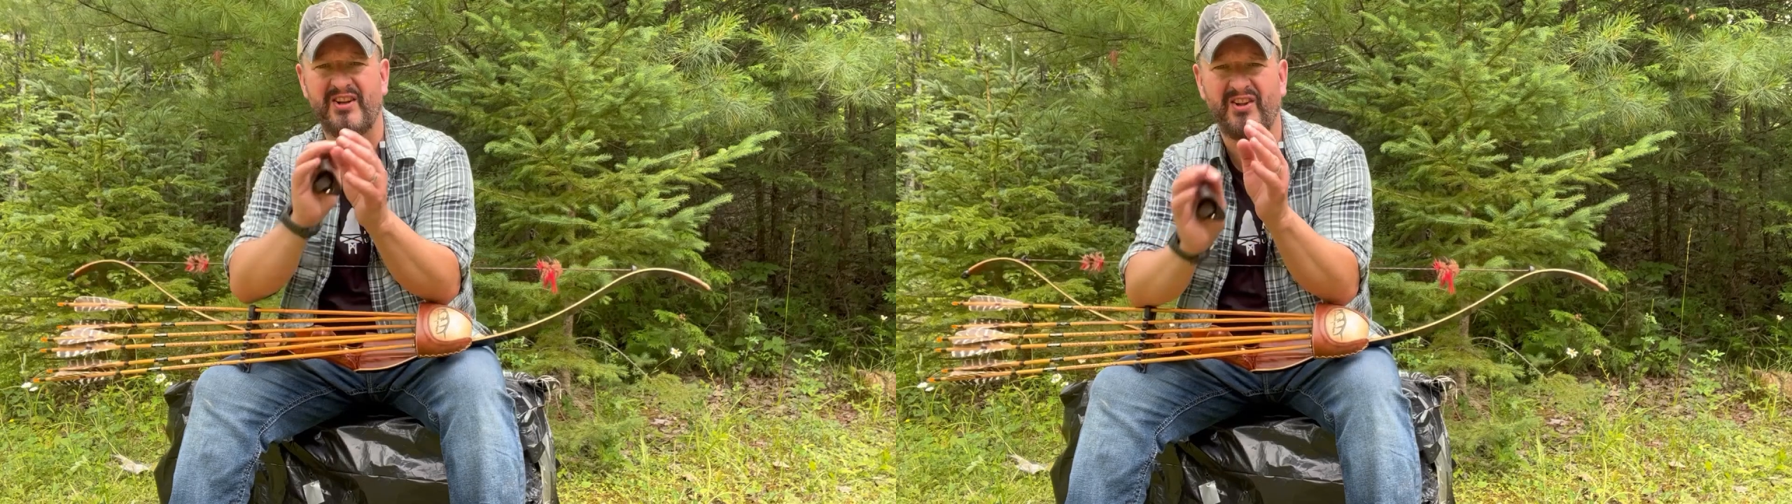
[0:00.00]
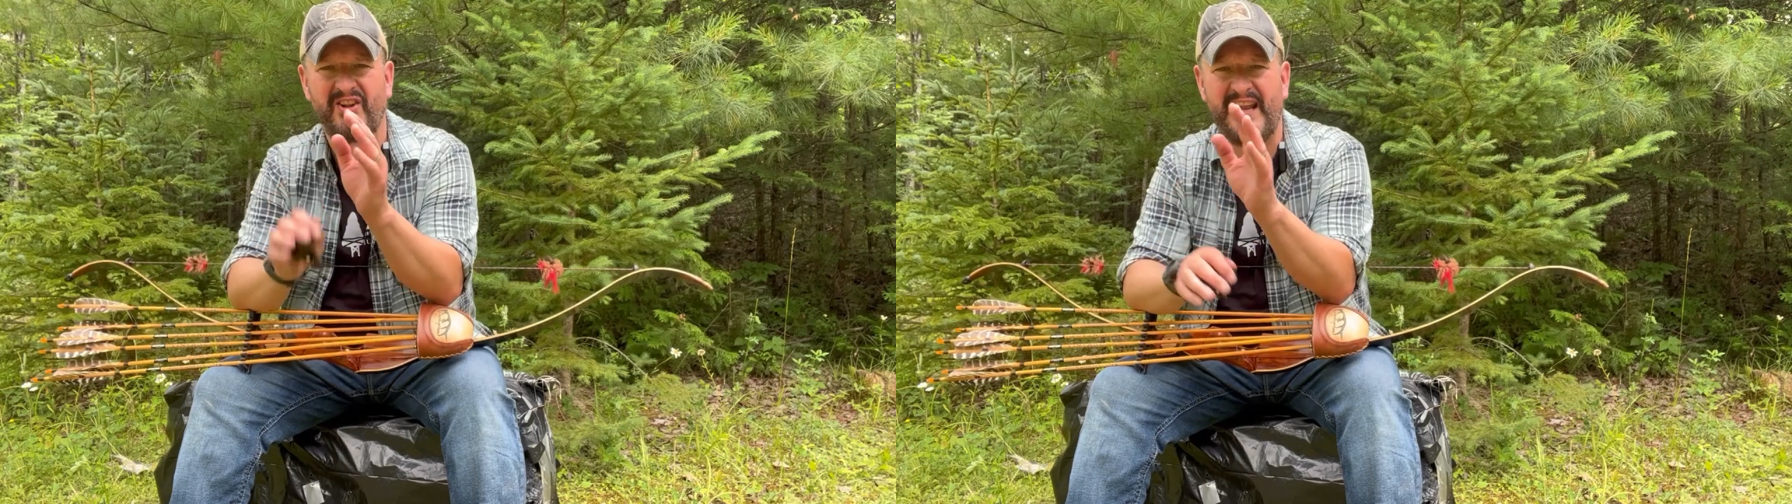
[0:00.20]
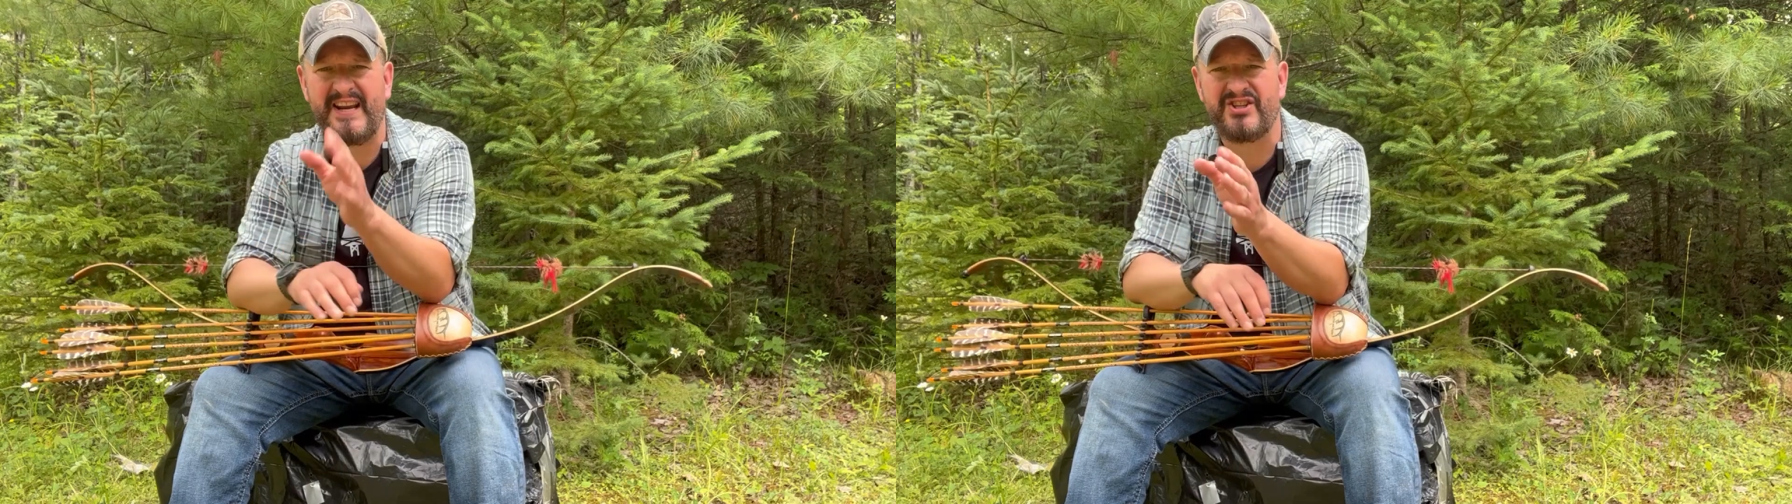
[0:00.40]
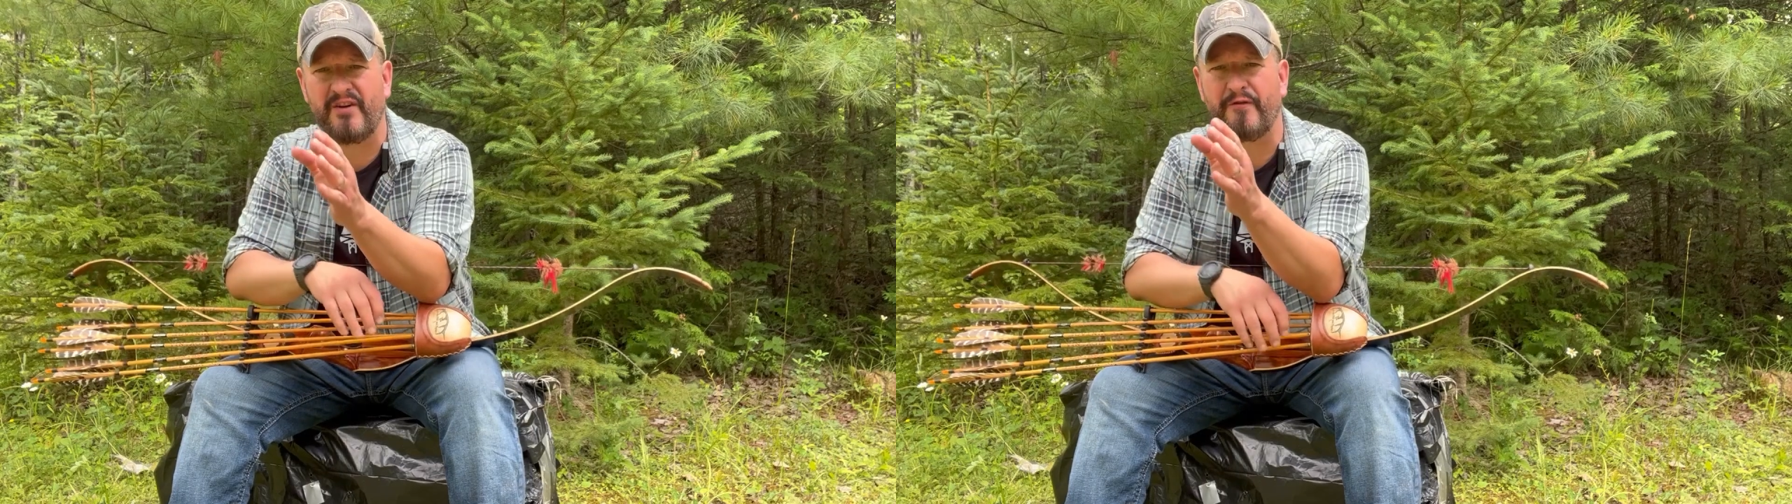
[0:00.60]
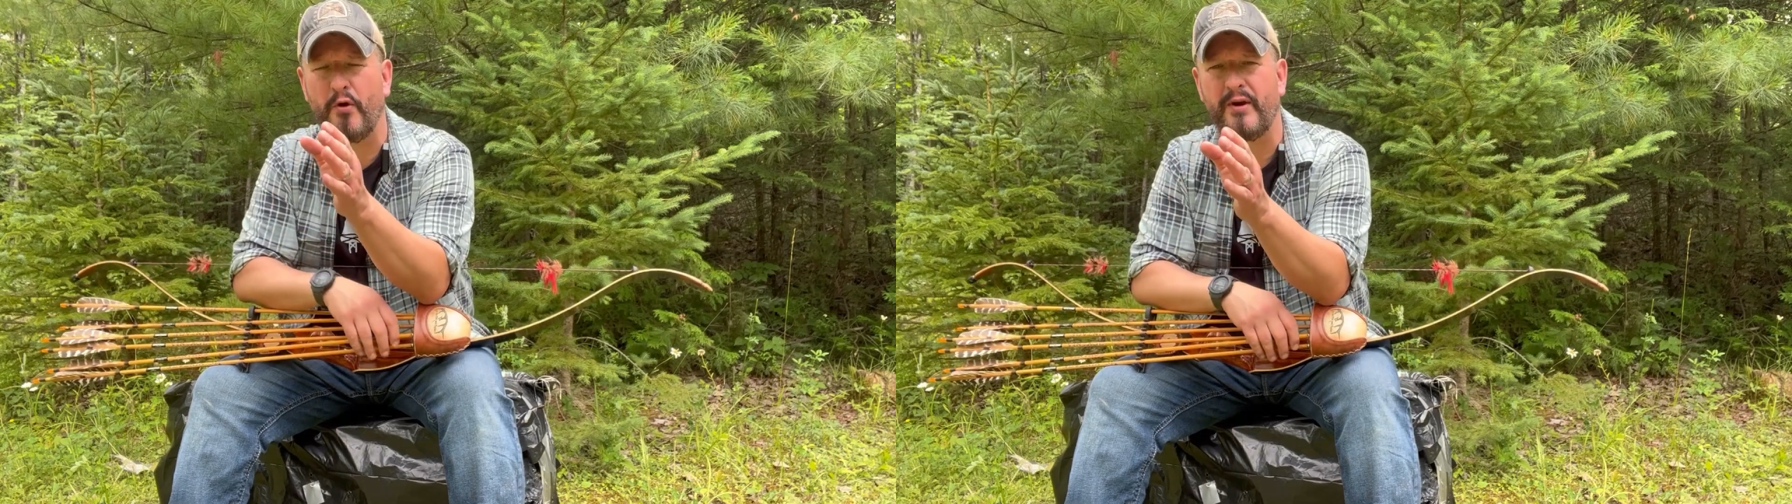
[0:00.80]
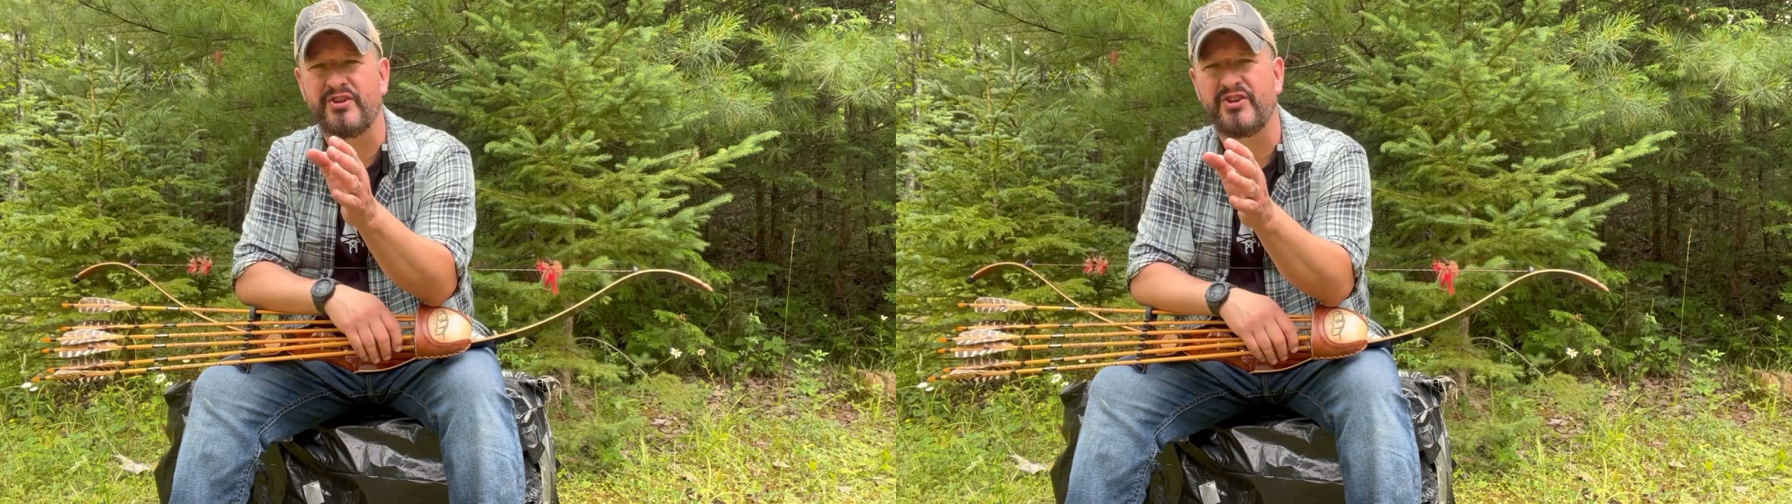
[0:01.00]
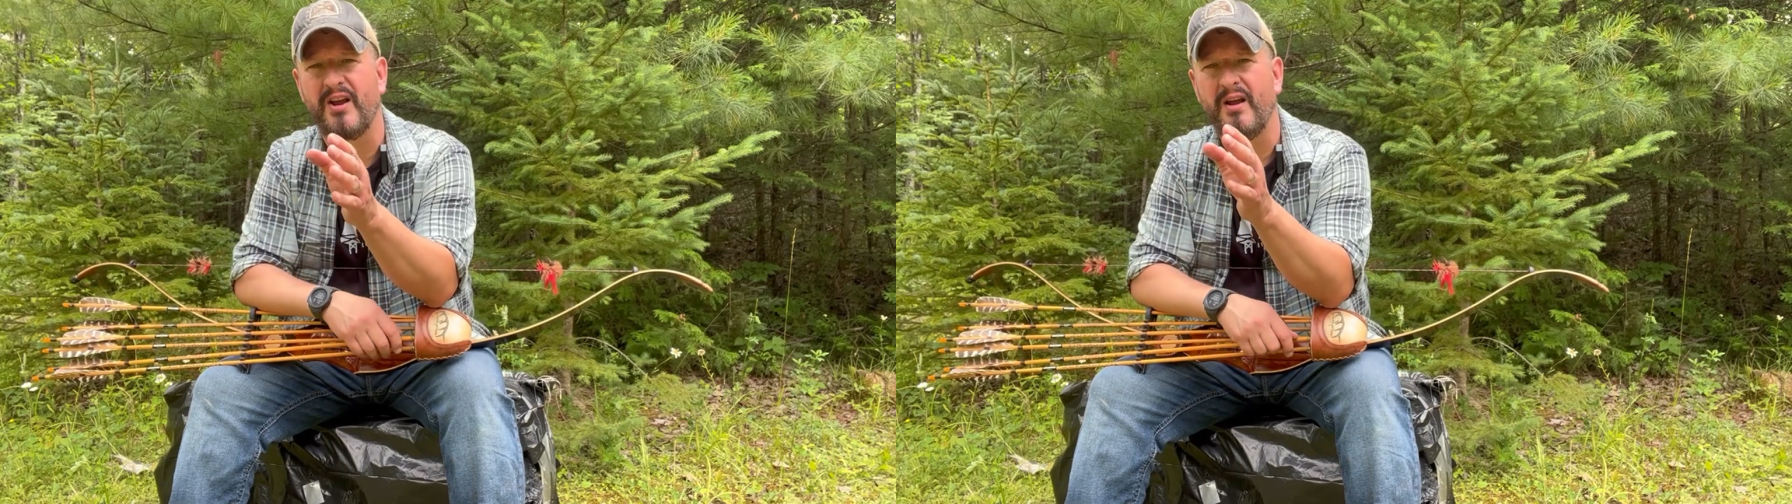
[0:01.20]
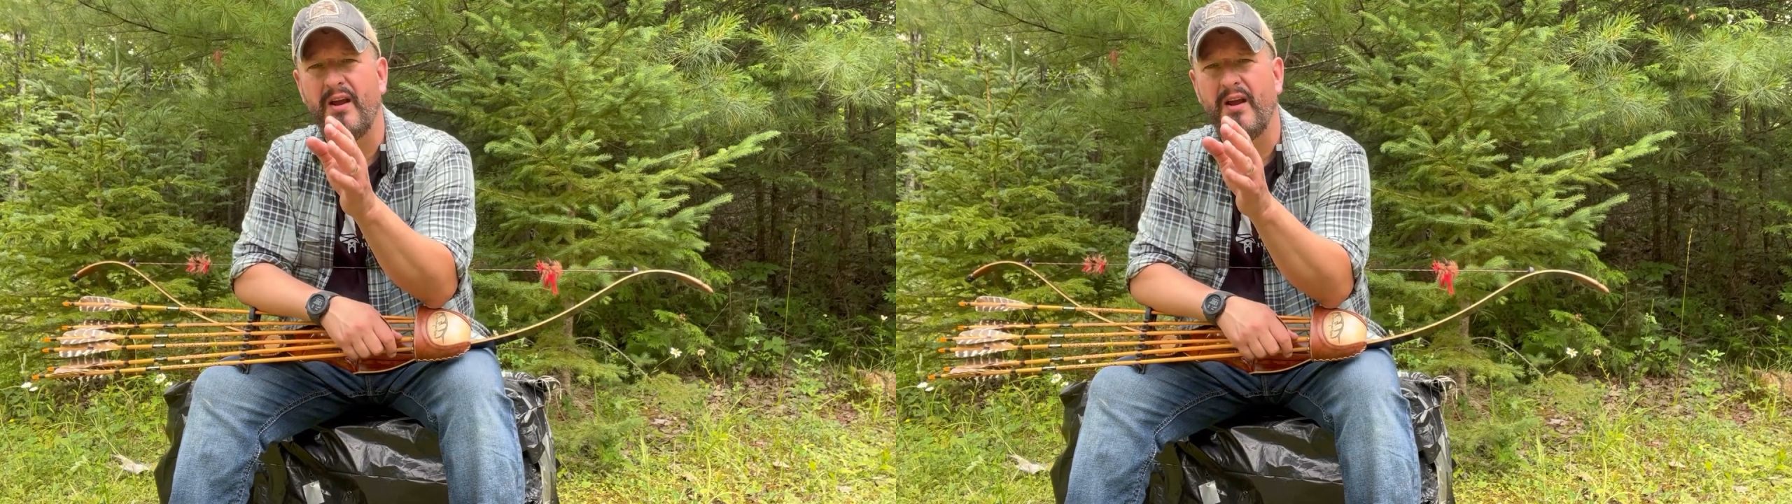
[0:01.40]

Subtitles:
laser-focused